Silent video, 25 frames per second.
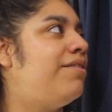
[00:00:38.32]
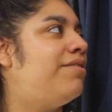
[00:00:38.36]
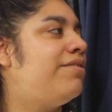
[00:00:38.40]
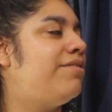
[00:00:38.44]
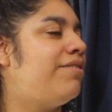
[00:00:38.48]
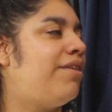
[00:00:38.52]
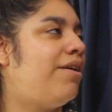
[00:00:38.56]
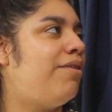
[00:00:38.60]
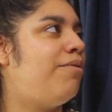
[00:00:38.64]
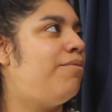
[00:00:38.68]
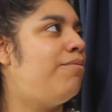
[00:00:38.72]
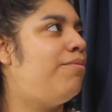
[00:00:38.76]

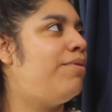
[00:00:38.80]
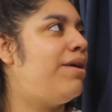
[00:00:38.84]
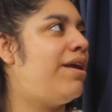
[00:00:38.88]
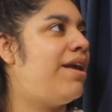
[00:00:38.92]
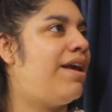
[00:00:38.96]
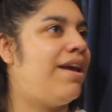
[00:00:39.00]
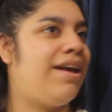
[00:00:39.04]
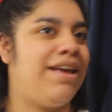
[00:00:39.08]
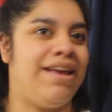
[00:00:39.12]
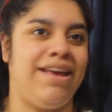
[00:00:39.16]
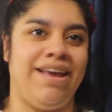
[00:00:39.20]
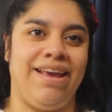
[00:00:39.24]
So
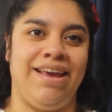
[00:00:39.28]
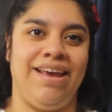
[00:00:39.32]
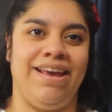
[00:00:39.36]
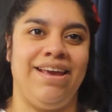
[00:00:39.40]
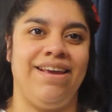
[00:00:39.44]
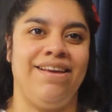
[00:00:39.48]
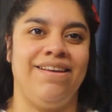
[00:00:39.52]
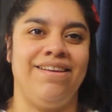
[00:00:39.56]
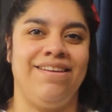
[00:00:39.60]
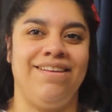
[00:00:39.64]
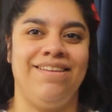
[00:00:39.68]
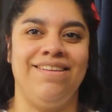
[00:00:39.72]
we are
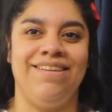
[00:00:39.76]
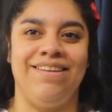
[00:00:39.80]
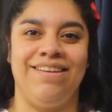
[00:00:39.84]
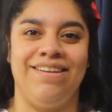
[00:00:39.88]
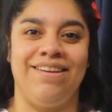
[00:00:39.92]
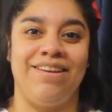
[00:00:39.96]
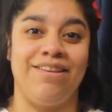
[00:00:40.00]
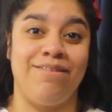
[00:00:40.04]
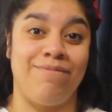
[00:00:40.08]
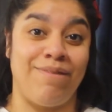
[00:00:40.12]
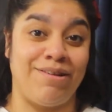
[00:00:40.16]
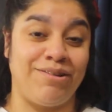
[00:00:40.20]
here
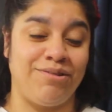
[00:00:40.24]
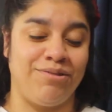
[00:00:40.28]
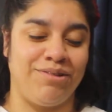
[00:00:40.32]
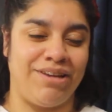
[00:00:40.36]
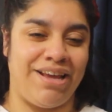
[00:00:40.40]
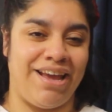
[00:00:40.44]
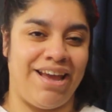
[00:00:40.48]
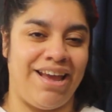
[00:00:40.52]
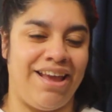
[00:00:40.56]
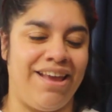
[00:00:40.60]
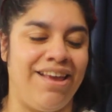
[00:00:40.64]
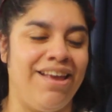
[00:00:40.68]
in a special
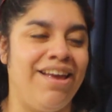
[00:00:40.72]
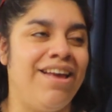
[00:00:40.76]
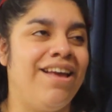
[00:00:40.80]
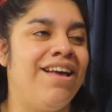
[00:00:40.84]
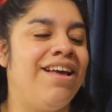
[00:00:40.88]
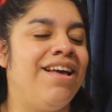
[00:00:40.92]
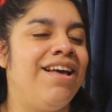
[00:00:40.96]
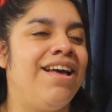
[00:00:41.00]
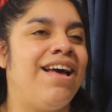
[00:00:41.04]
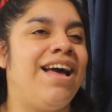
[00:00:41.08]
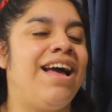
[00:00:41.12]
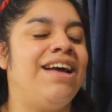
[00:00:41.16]
day.
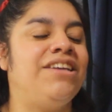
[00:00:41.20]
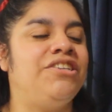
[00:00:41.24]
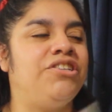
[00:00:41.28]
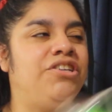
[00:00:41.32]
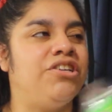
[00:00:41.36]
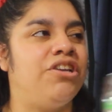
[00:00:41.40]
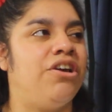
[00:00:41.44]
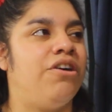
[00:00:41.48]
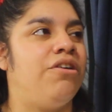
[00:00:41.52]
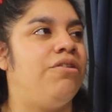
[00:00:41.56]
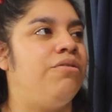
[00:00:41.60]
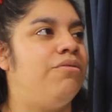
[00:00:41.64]
As
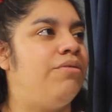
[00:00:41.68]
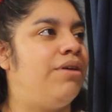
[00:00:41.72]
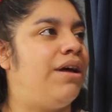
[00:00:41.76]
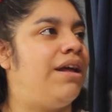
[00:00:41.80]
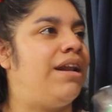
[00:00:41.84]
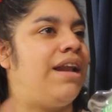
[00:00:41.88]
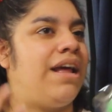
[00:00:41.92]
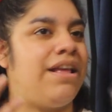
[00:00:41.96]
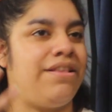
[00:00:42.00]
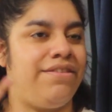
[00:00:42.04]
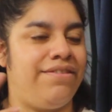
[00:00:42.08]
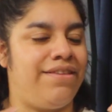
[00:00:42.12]
you know,
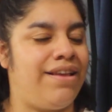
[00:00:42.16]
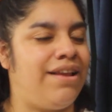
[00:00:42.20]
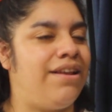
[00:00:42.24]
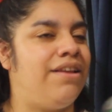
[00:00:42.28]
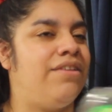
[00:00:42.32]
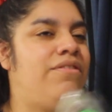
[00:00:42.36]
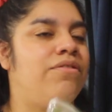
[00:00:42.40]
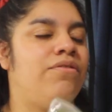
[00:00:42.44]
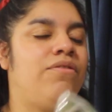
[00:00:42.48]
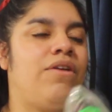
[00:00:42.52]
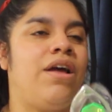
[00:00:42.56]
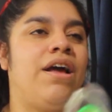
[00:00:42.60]
and I say
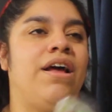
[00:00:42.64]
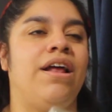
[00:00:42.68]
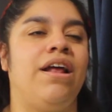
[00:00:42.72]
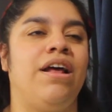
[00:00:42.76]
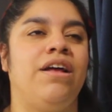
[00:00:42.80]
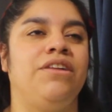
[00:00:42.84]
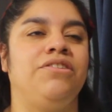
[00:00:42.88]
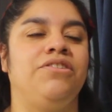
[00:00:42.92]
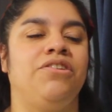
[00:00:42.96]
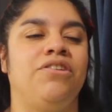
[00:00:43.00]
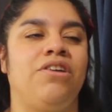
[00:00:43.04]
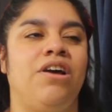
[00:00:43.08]
this,
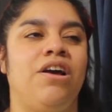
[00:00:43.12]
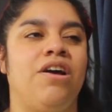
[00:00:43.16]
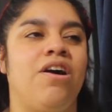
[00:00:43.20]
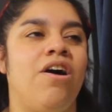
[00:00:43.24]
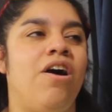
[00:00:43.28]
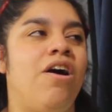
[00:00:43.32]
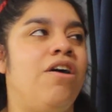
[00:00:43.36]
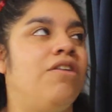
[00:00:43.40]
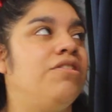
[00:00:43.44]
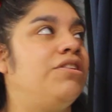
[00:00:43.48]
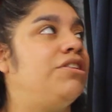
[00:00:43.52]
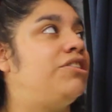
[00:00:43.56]
I
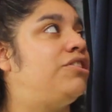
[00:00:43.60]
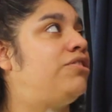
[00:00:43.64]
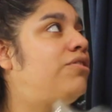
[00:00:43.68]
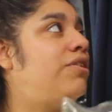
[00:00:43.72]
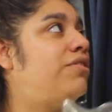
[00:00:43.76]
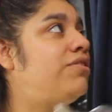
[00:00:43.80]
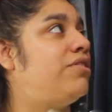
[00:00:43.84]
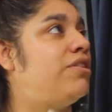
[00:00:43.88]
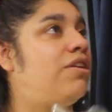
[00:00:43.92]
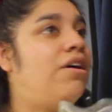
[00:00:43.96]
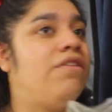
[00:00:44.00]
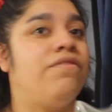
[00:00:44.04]
can't
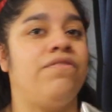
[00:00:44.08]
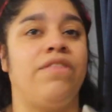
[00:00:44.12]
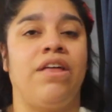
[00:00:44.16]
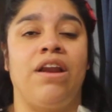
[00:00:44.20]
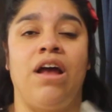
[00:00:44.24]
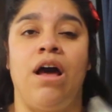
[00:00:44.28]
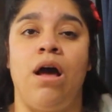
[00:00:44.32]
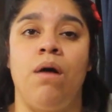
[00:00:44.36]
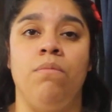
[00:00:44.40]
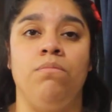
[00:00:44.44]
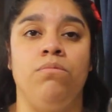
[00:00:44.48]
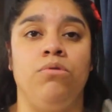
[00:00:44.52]
stress enough
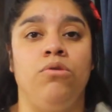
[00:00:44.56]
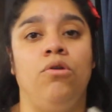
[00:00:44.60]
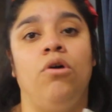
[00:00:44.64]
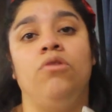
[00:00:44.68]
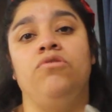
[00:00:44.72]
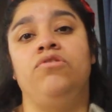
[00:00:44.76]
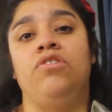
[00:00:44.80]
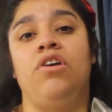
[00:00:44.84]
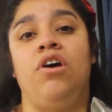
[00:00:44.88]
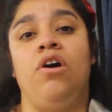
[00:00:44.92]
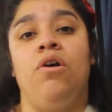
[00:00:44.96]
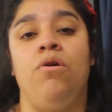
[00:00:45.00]
that I'm
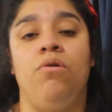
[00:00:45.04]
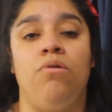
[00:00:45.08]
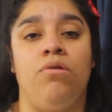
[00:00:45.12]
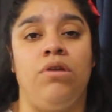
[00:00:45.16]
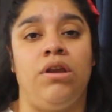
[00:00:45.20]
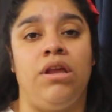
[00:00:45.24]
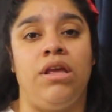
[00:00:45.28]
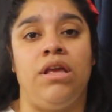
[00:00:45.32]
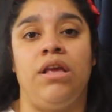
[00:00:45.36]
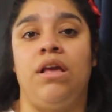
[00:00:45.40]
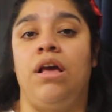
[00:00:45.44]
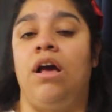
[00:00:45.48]
not
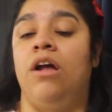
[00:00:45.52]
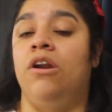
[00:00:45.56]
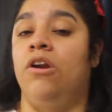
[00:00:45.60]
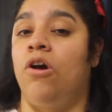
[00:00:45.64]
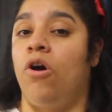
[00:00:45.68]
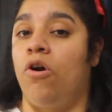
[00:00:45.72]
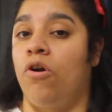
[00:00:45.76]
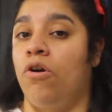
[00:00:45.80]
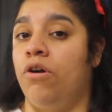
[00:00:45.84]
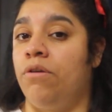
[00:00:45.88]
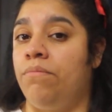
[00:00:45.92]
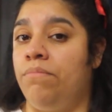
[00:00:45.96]
only an
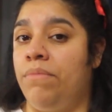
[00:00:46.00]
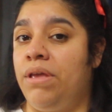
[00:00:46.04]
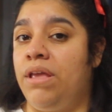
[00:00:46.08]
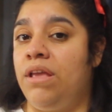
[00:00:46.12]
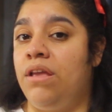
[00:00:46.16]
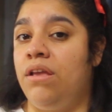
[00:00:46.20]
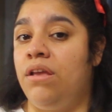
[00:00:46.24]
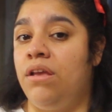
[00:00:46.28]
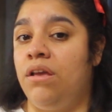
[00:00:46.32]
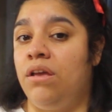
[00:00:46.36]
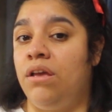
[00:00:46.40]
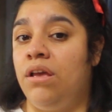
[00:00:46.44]

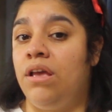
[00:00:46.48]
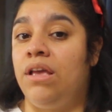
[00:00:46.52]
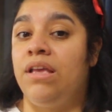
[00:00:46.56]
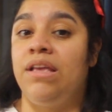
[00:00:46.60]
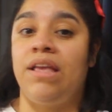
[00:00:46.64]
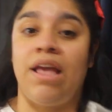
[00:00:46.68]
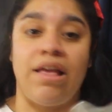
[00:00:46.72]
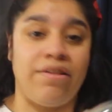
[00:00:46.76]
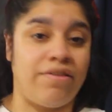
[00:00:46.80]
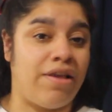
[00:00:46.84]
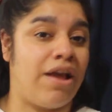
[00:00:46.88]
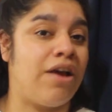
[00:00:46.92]
army.
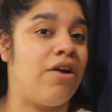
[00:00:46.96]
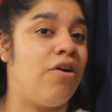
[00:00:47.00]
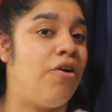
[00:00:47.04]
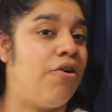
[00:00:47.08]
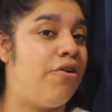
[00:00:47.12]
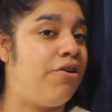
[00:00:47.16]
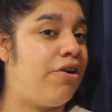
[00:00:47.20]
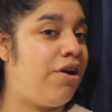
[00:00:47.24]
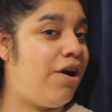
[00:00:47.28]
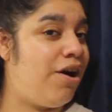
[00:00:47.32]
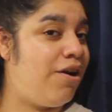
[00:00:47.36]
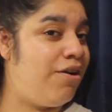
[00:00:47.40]
Yes, I
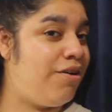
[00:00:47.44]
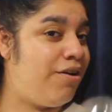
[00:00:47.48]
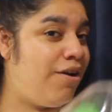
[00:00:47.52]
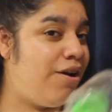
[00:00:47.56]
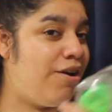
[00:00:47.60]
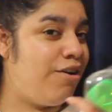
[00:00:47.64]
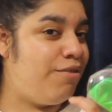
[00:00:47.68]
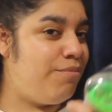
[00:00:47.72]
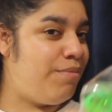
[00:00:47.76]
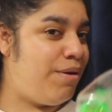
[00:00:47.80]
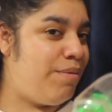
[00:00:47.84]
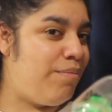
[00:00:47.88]
got an
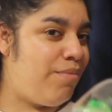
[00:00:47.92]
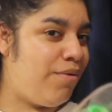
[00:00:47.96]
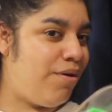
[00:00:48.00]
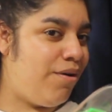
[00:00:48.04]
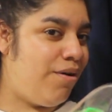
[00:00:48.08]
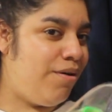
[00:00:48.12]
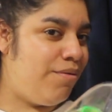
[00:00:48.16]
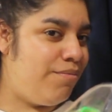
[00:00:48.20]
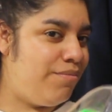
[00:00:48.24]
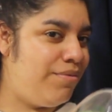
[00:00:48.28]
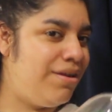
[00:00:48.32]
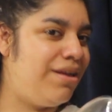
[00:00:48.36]
army
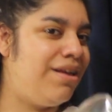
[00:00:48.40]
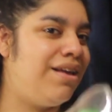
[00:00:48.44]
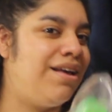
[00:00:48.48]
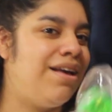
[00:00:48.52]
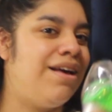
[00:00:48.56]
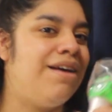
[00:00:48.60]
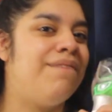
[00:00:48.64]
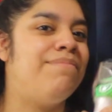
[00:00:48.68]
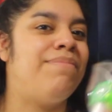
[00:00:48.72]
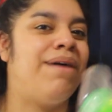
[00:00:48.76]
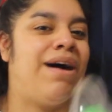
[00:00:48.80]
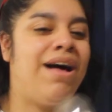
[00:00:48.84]
bomb,
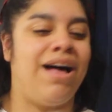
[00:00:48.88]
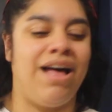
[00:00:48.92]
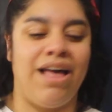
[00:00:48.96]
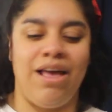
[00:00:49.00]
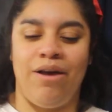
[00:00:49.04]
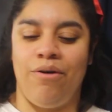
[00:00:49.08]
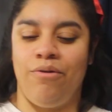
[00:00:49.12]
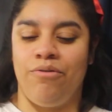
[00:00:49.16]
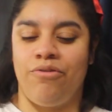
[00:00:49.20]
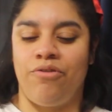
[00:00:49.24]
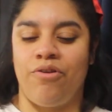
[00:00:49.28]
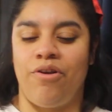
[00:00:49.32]
but
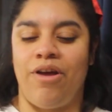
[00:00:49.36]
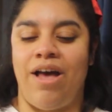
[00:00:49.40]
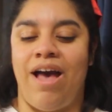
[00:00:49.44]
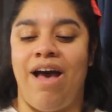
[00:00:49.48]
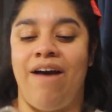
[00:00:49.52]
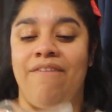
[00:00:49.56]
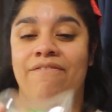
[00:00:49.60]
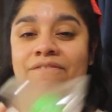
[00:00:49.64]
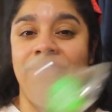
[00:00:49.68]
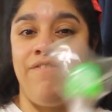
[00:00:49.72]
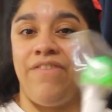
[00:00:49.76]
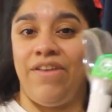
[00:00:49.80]
I also
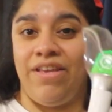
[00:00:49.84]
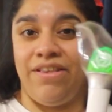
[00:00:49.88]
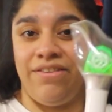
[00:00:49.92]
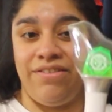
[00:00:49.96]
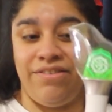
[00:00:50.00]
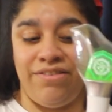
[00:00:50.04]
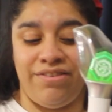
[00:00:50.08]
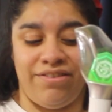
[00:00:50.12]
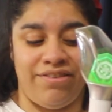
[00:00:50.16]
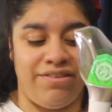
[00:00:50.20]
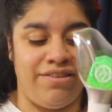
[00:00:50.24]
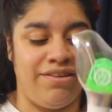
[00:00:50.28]
have
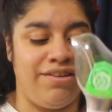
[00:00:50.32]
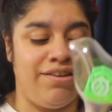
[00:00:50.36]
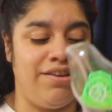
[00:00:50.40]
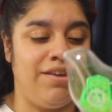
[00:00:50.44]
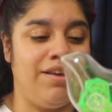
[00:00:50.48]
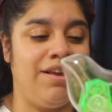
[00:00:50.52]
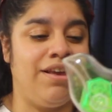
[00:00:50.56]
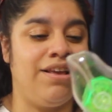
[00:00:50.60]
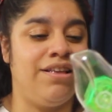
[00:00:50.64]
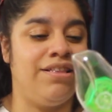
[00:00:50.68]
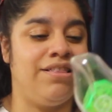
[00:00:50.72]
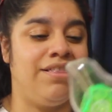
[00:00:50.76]
this,
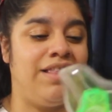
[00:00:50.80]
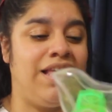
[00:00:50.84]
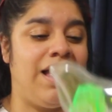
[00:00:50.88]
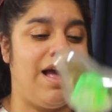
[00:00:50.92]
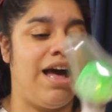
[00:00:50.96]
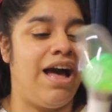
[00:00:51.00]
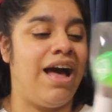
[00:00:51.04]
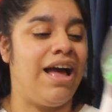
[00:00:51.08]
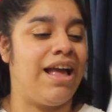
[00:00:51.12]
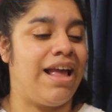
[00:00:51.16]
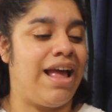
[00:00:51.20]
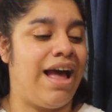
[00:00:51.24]
the
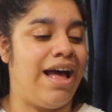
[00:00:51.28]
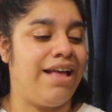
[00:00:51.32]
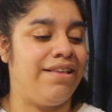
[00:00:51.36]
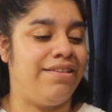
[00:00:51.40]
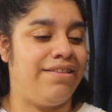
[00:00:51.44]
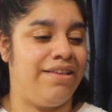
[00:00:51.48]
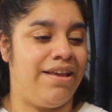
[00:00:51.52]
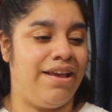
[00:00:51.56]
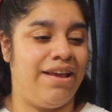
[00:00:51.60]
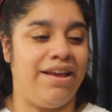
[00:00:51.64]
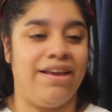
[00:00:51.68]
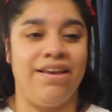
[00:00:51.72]

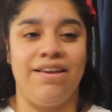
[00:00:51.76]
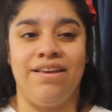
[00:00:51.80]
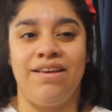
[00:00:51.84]
Agassi.